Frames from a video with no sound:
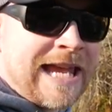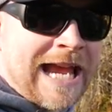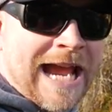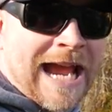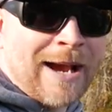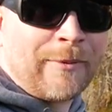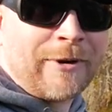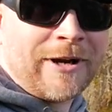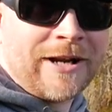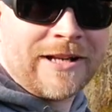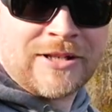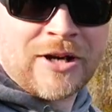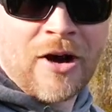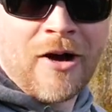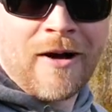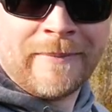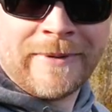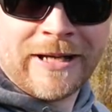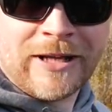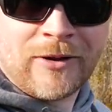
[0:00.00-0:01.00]
Cameron had
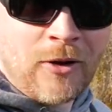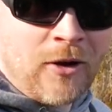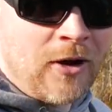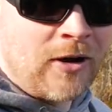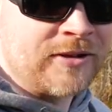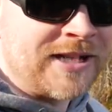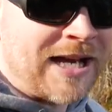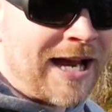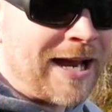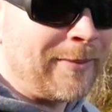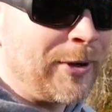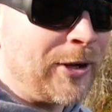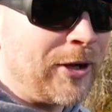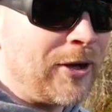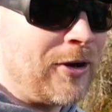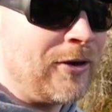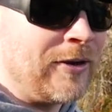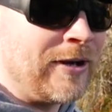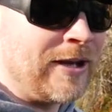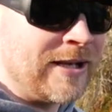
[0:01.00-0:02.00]
taught me a long time
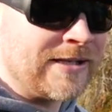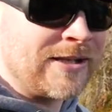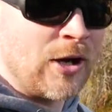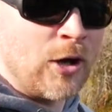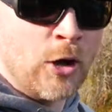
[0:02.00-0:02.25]
ago is